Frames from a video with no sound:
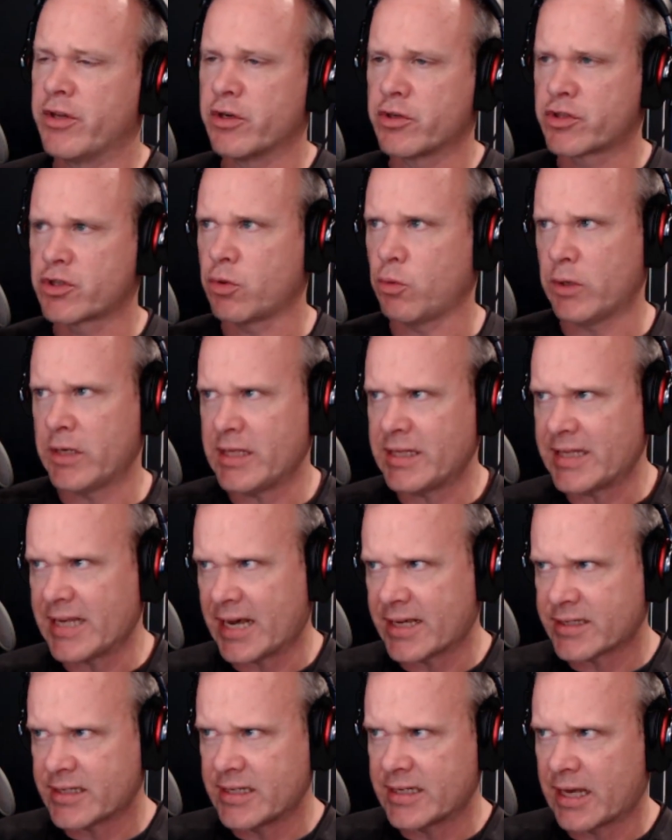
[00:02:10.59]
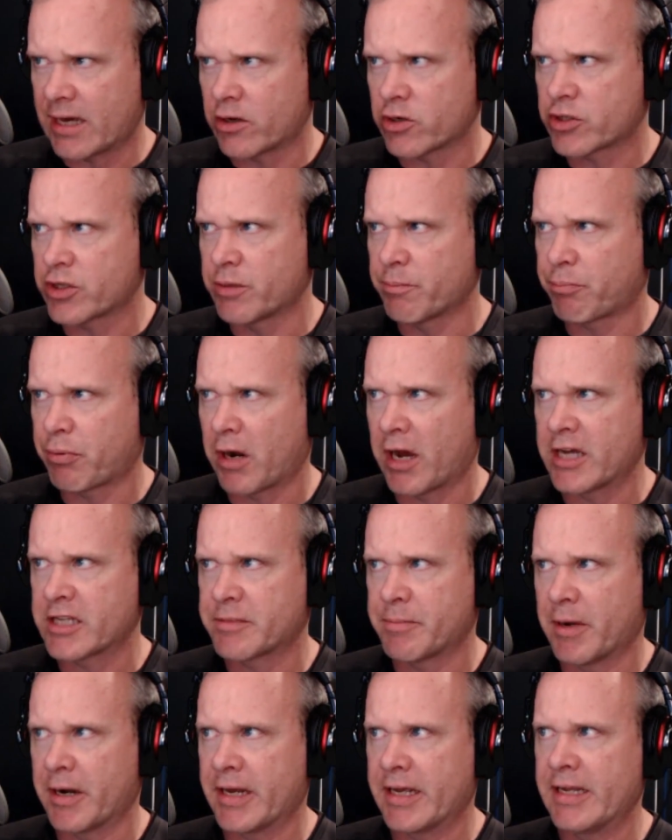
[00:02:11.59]
There's twenty thousand dollars in
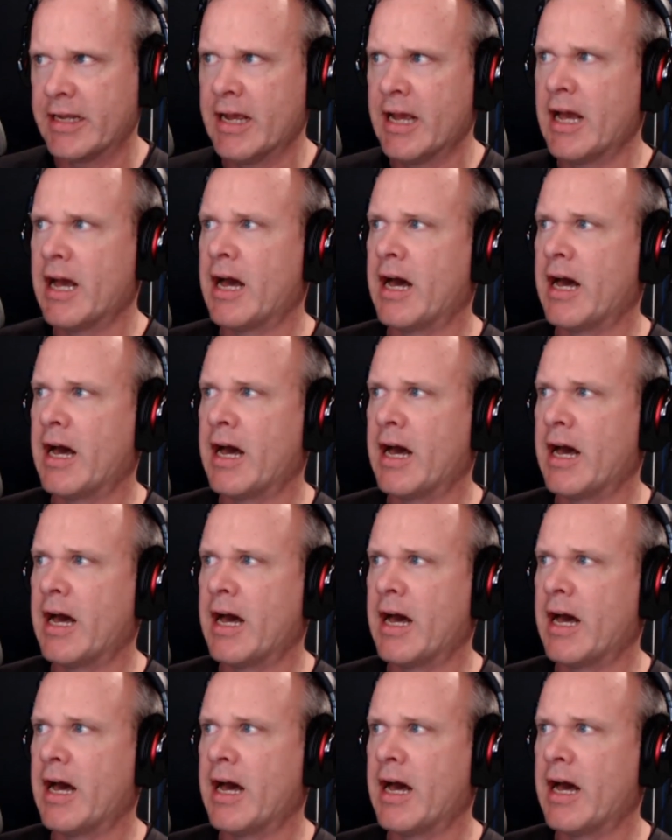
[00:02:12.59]
prize money,